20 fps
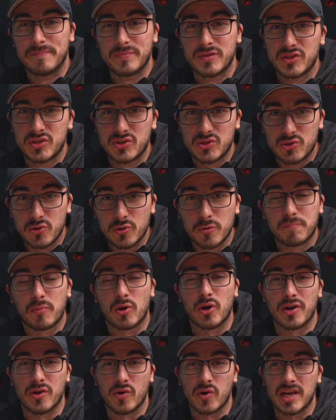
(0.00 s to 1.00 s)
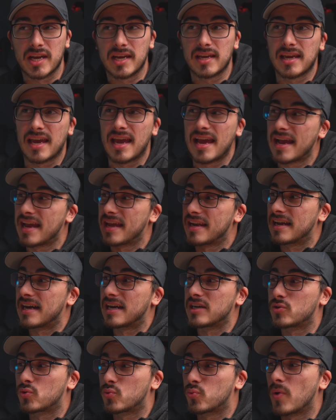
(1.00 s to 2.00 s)
super annoying, and I
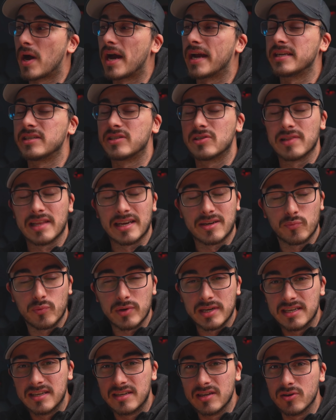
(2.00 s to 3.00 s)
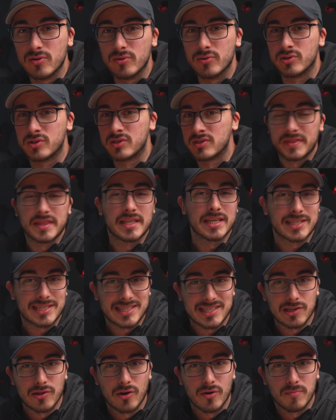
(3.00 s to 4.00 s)
tried to like reduce the
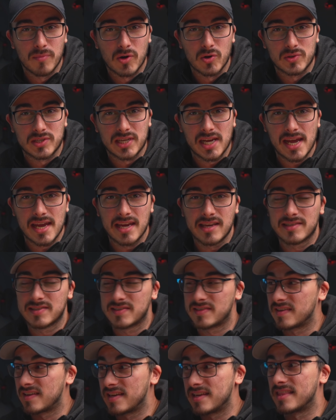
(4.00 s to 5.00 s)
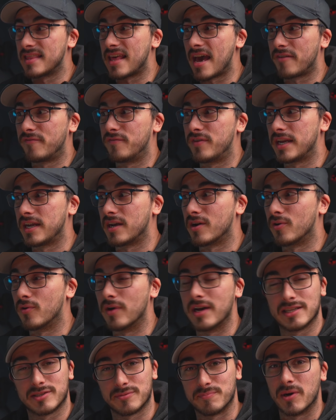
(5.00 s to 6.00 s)
slow-mo takes in that video
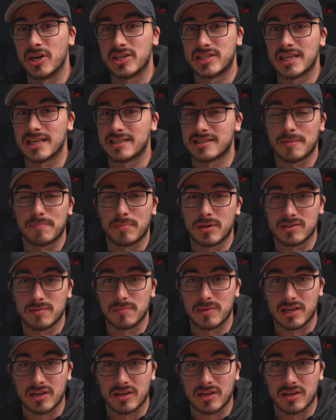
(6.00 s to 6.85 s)
as much as I possibly